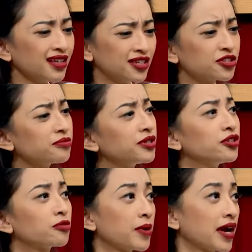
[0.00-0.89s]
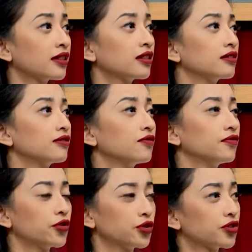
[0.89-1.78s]
determine your path
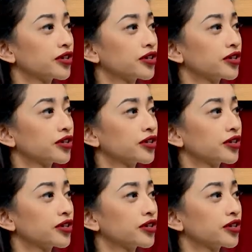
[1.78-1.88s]
for your